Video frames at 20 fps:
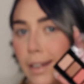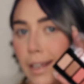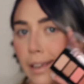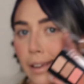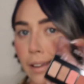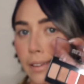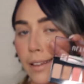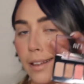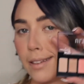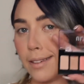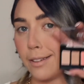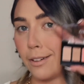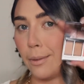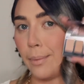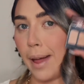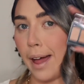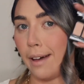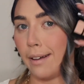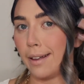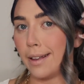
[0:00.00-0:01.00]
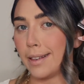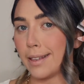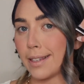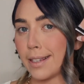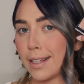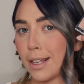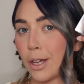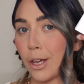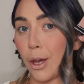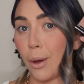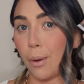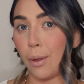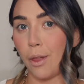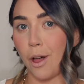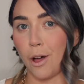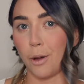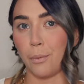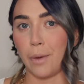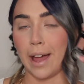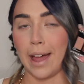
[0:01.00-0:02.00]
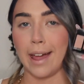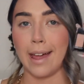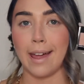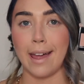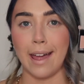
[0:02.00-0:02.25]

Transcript: These little palettes go a long way,